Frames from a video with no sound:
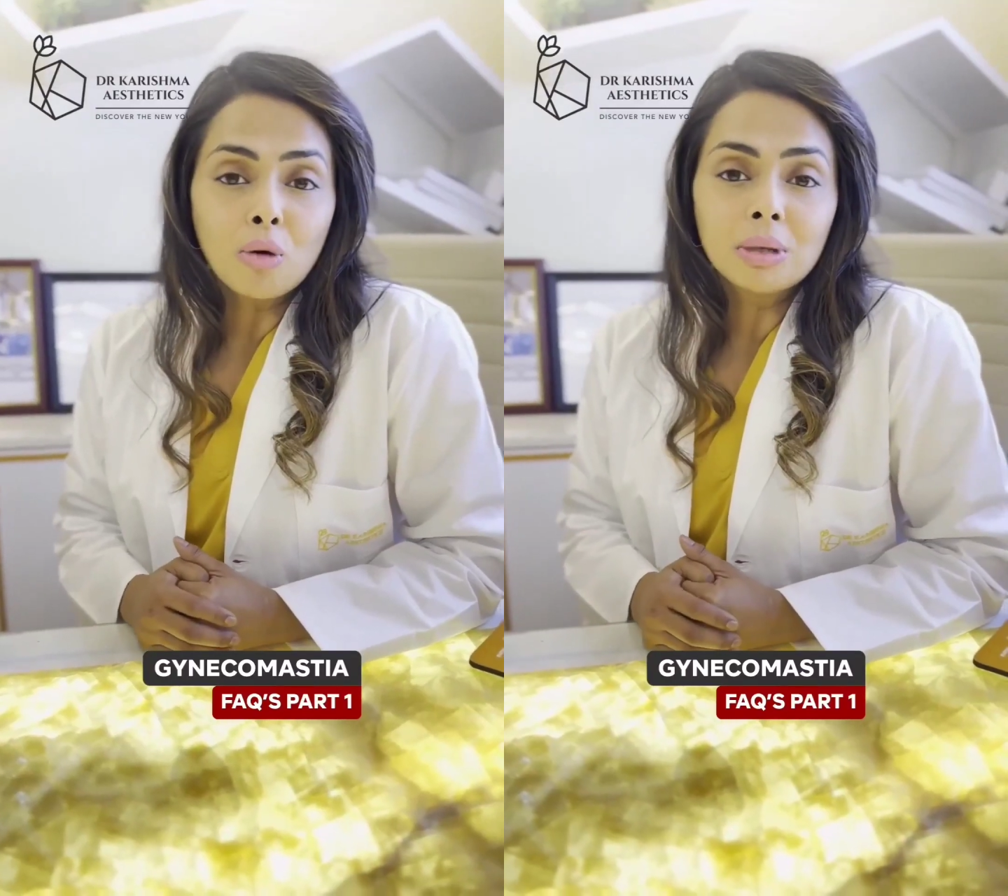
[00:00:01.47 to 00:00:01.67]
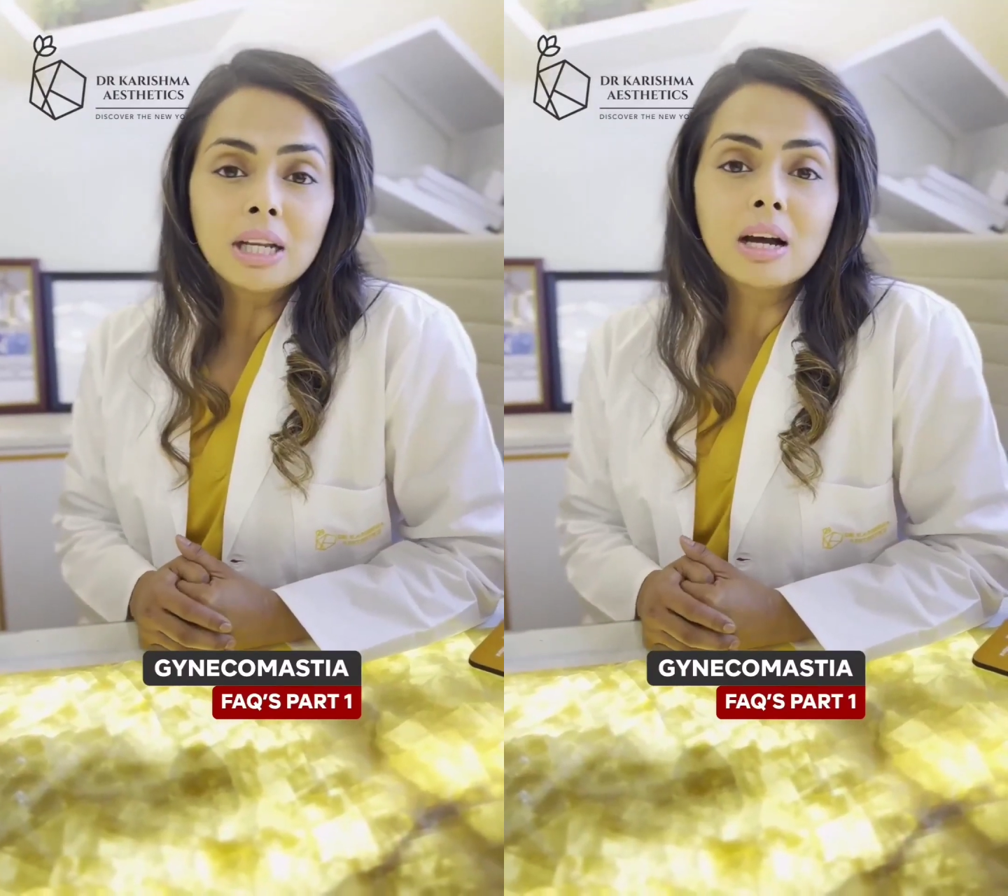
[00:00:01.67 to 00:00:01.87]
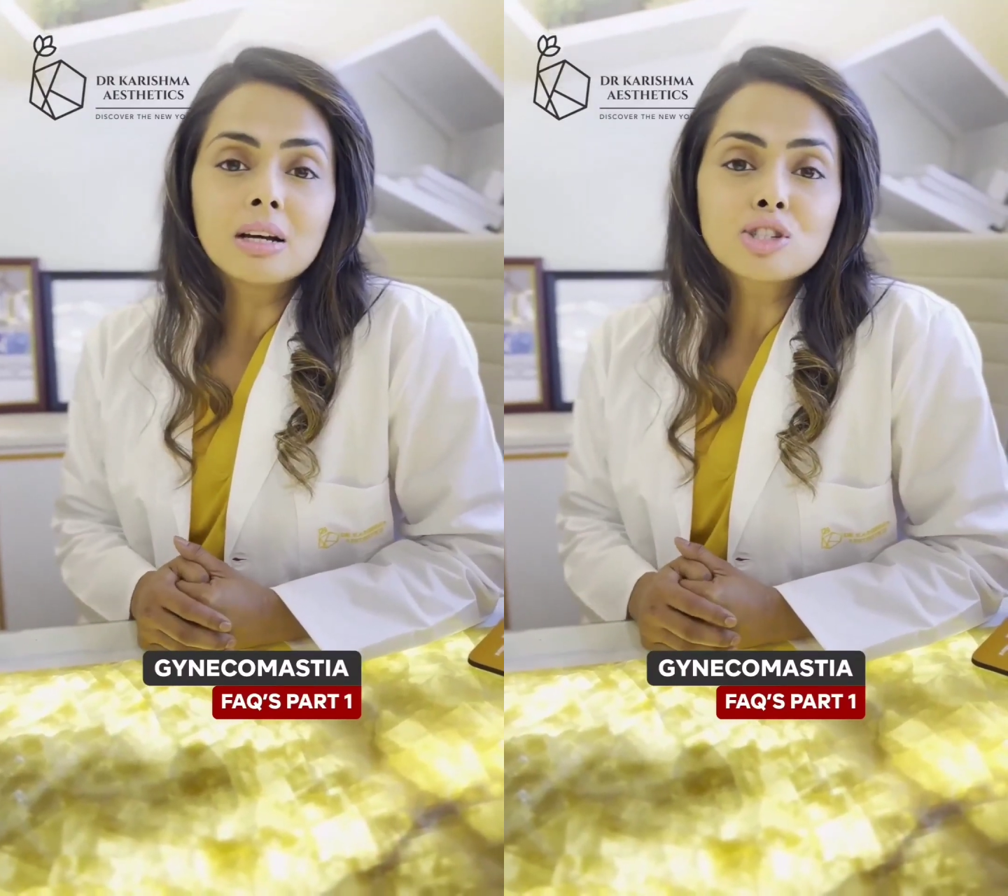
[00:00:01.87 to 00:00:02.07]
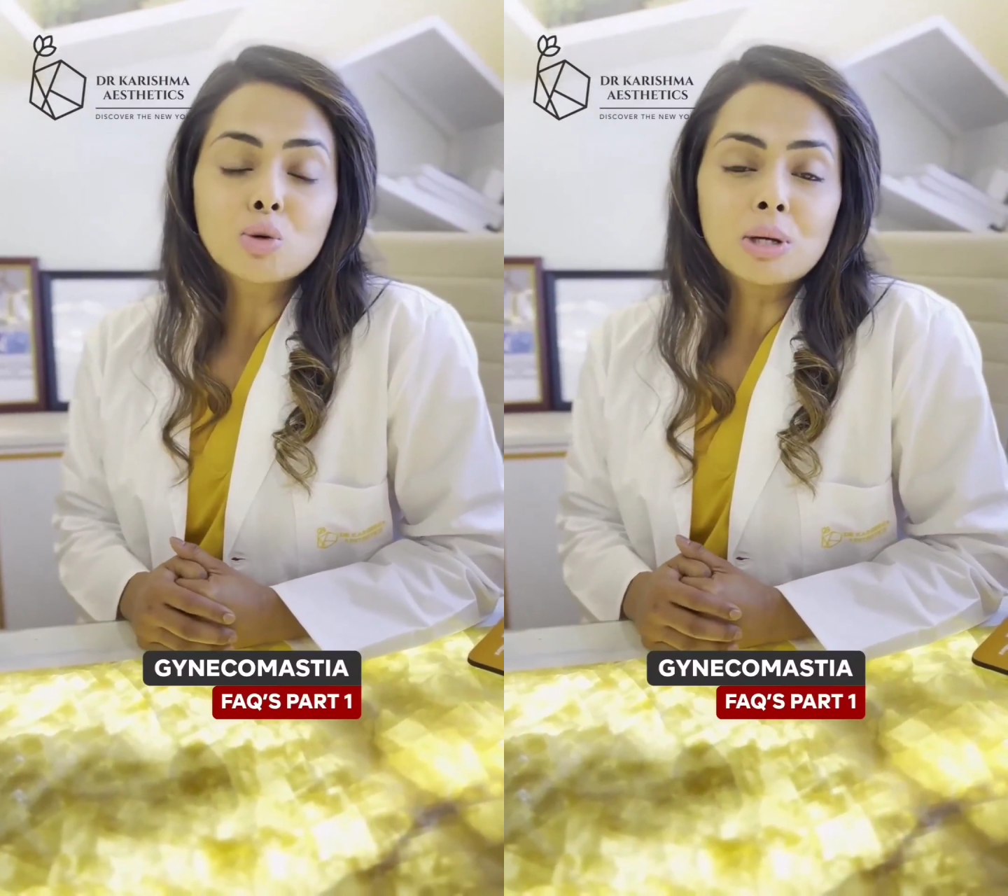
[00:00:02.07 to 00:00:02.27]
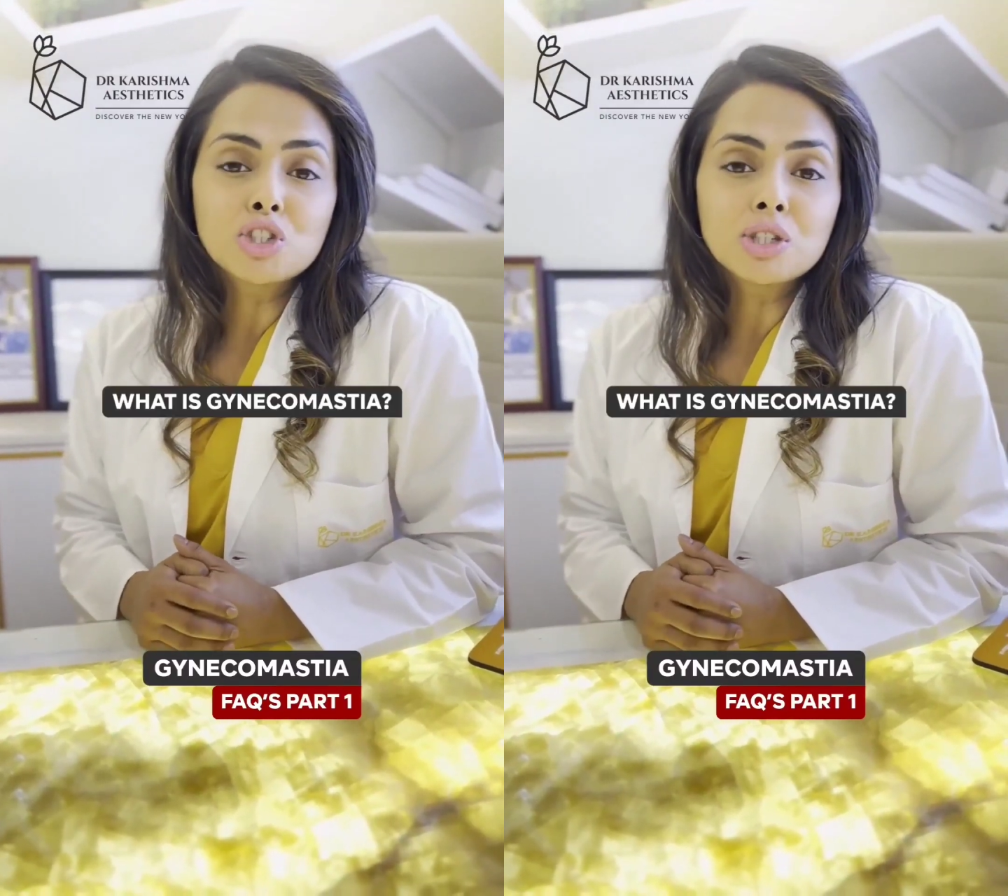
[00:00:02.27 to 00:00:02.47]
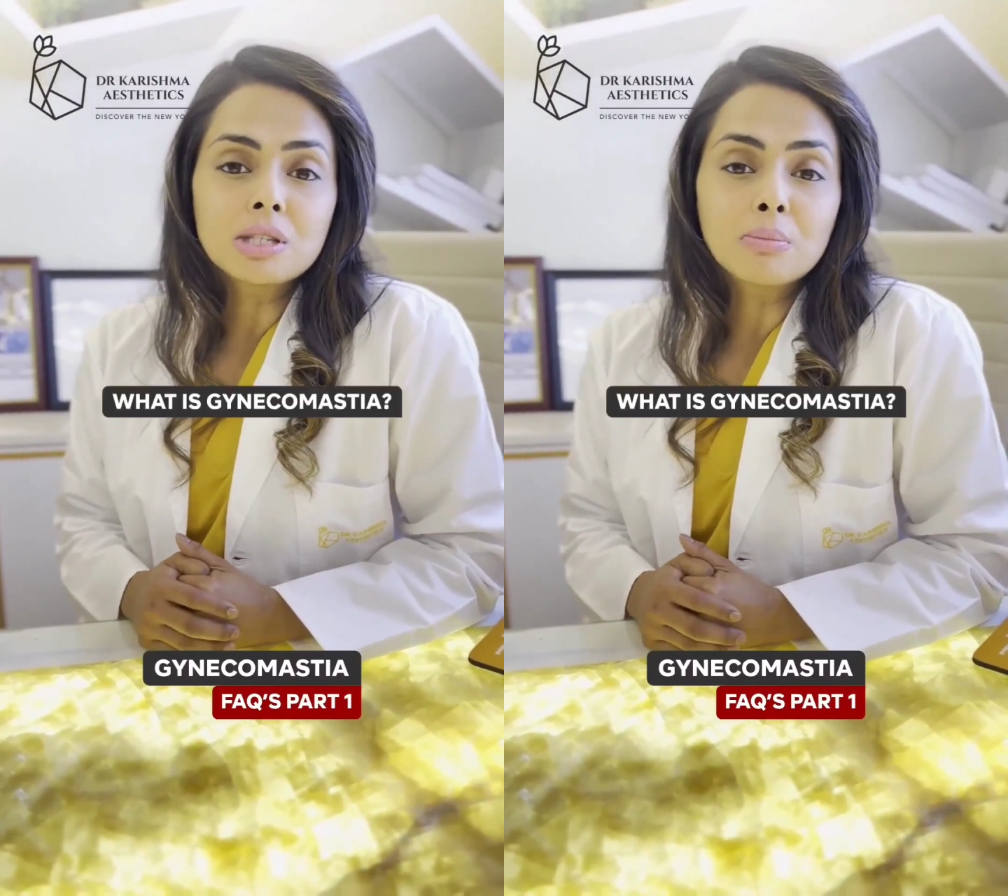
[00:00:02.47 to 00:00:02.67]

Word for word: commonly asked questions